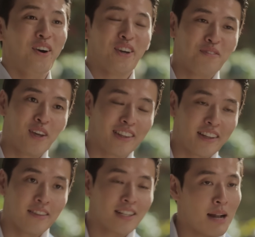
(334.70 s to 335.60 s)
But she
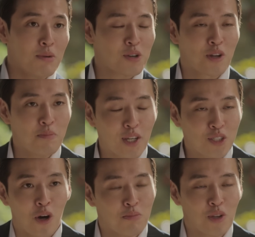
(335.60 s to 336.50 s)
reminds him to just
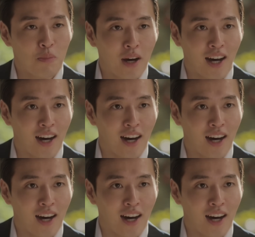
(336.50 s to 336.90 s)
focus on what he